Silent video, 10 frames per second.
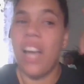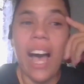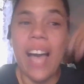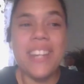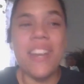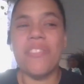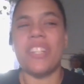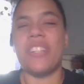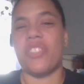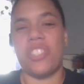I never
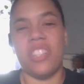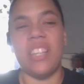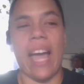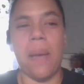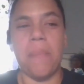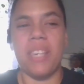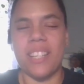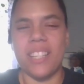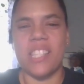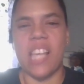understood that
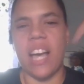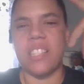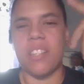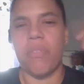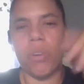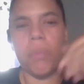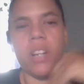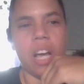because as a former